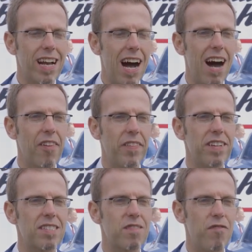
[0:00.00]
car that
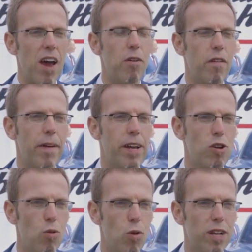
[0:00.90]
is very very
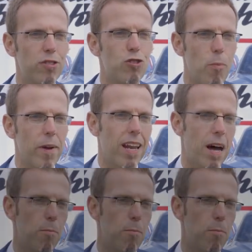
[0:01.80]
cool a typical